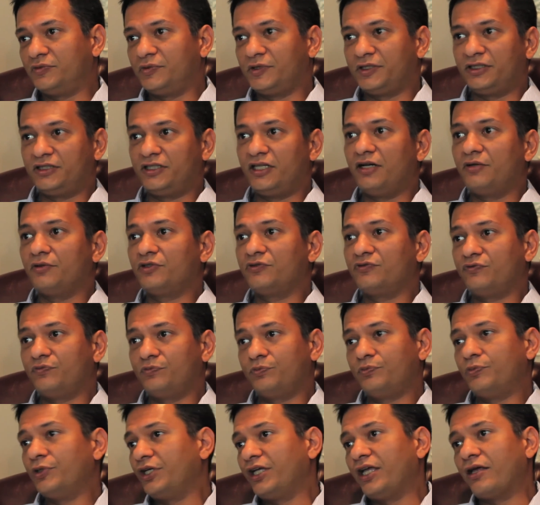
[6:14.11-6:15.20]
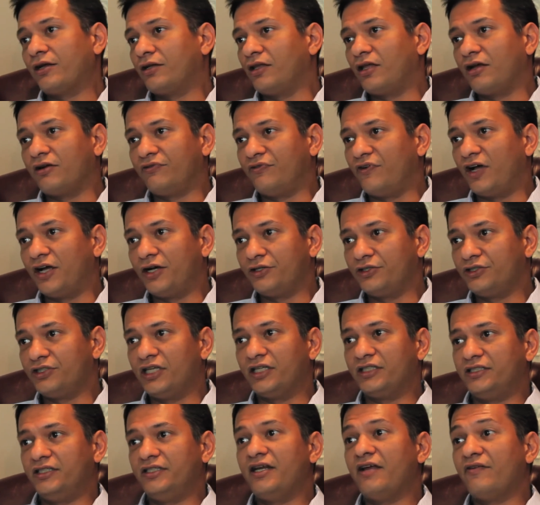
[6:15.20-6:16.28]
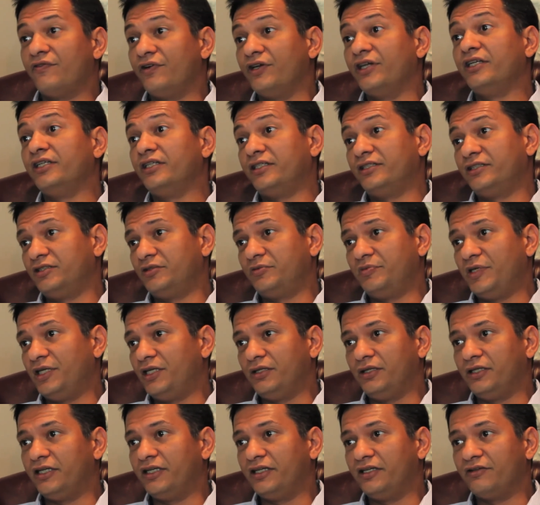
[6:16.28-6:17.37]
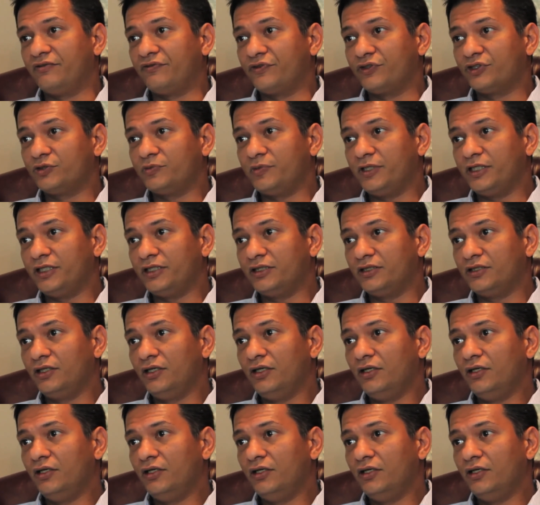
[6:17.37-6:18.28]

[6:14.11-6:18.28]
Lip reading: because then it was putting out a lot of fires that never needed to be lit in the first place.